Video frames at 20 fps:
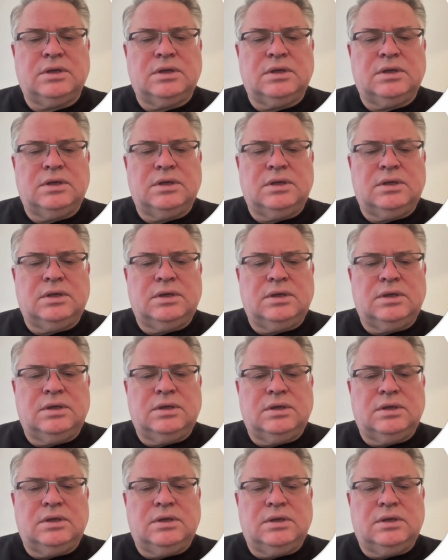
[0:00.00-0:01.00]

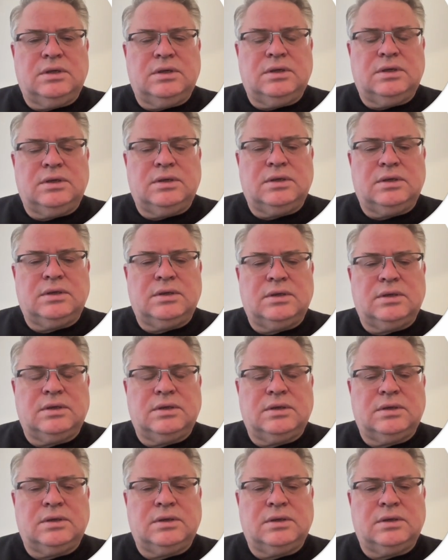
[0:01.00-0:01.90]
[no speech]